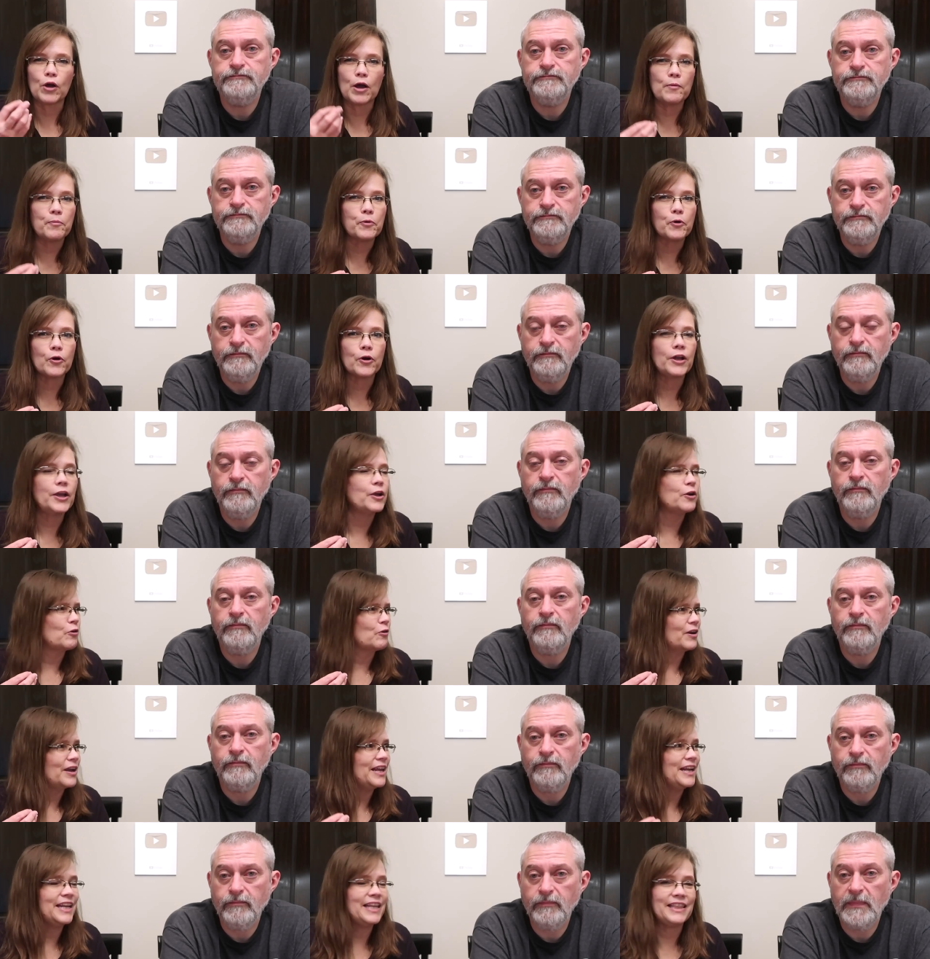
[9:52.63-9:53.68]
Speaker 1: rubbery
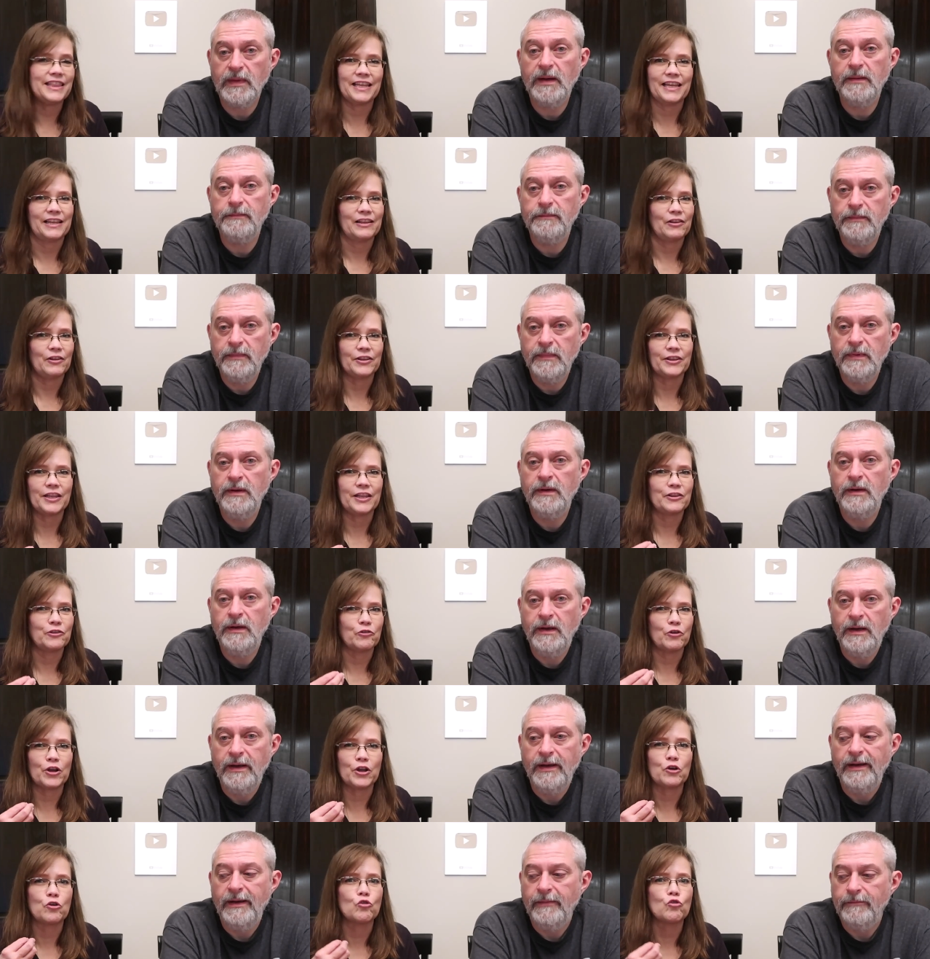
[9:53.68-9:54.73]
or anything yeah. like that
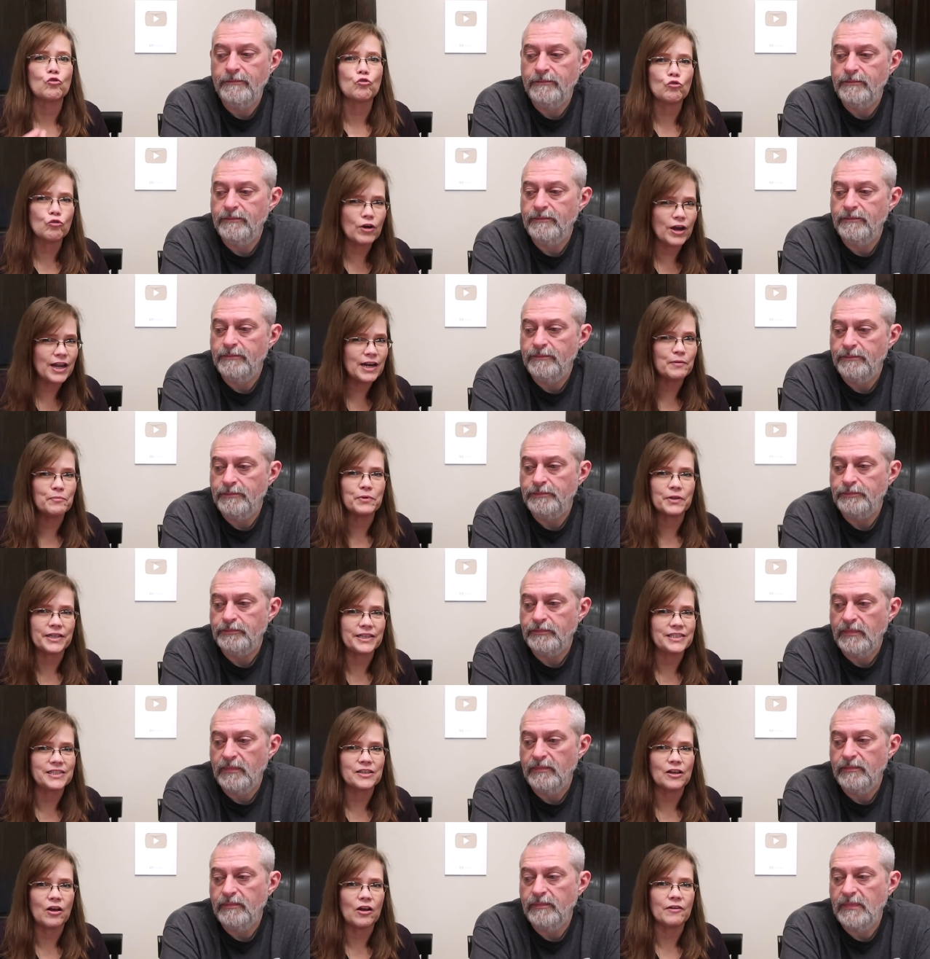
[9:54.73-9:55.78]
they're
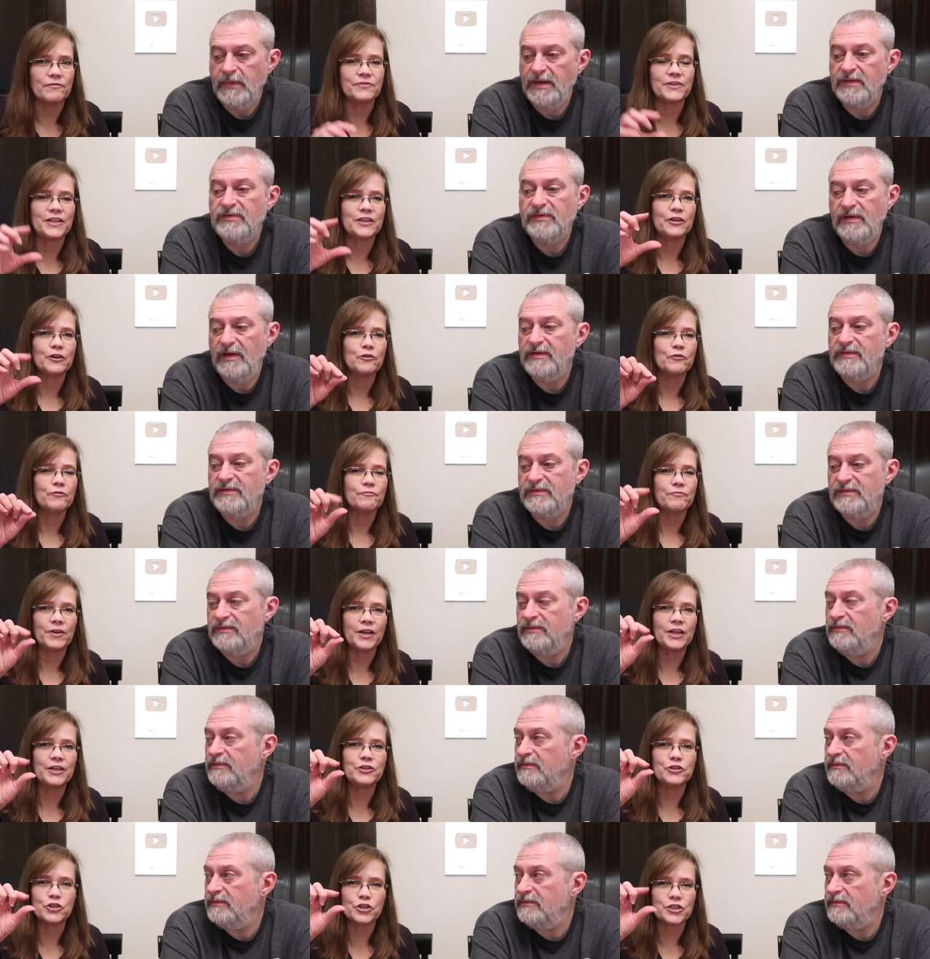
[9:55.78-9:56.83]
incredibly soft it's, and they're
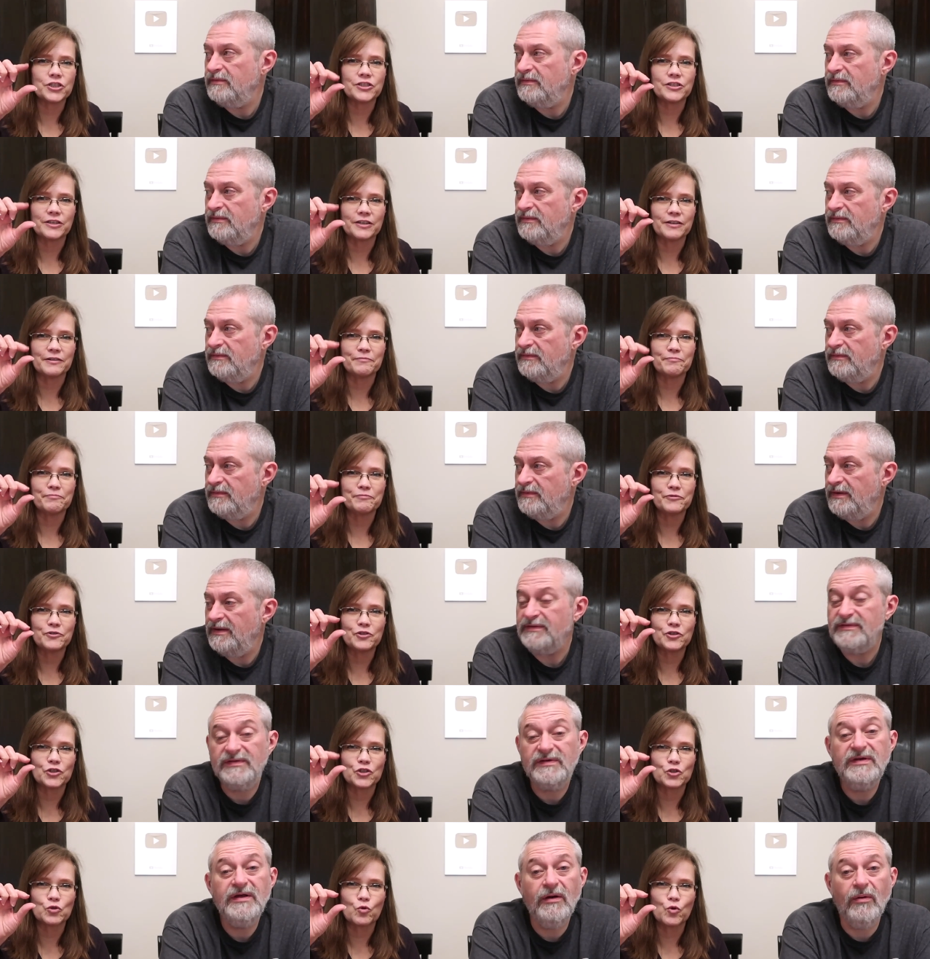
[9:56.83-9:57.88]
fun just to
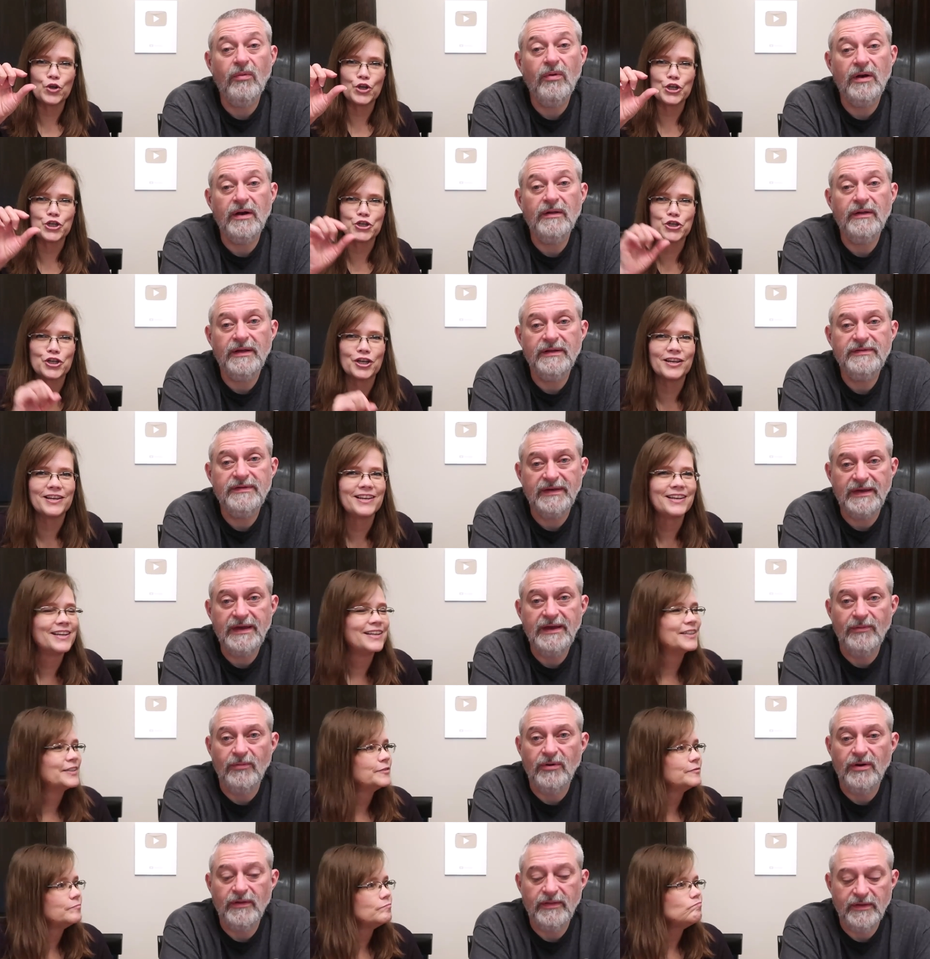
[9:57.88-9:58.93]
it's to still one of, it's
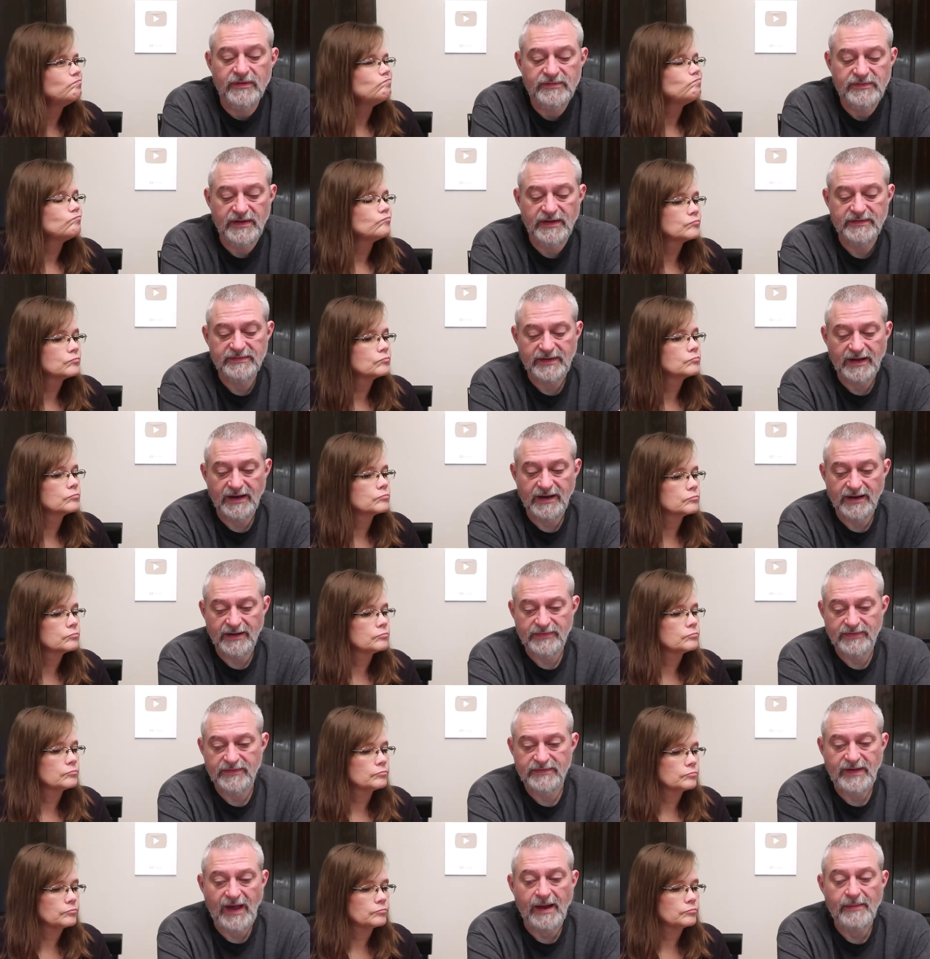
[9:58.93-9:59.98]
Speaker 2: again one of those things kind of
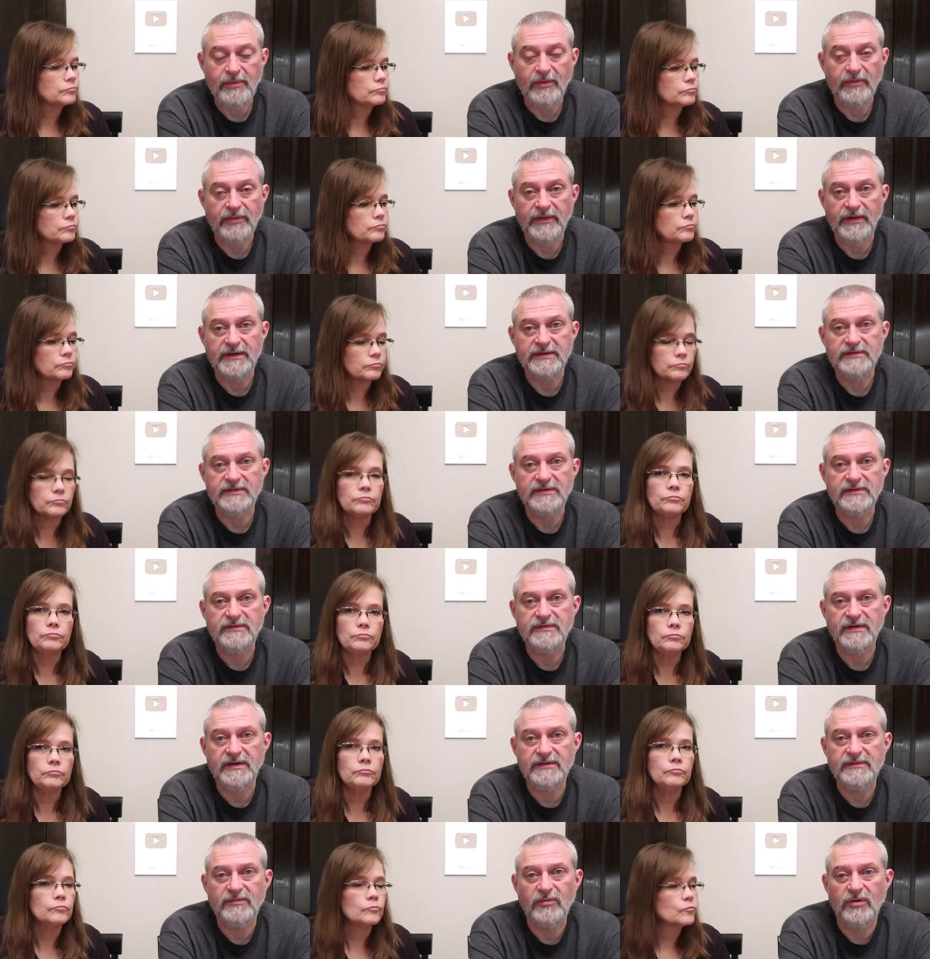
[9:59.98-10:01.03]
like these apple things it's,
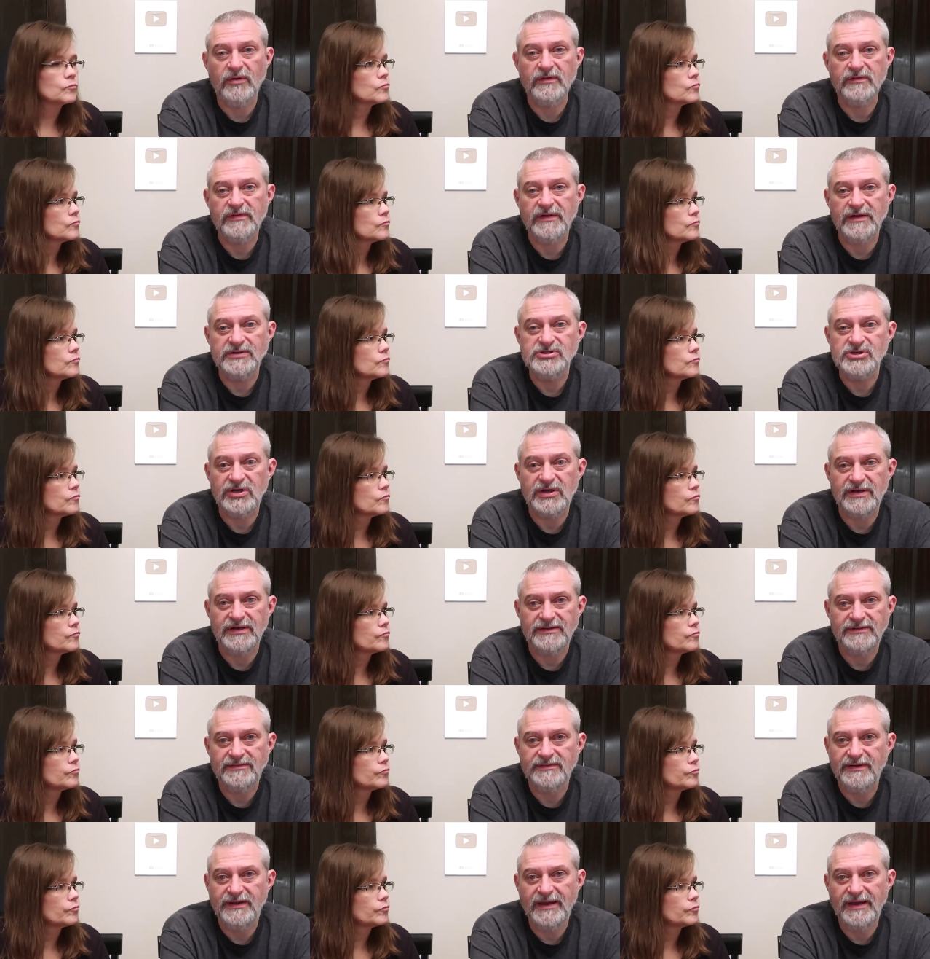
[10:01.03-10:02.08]
it's one of those things you
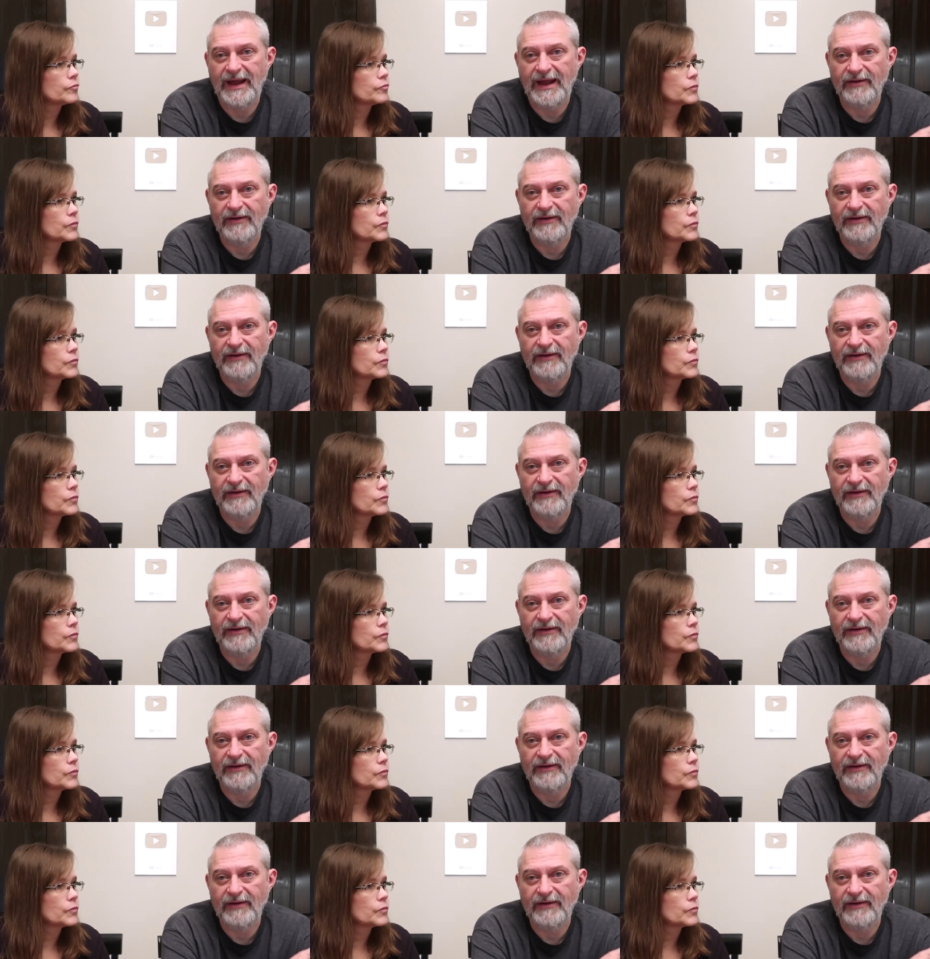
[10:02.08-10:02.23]
could get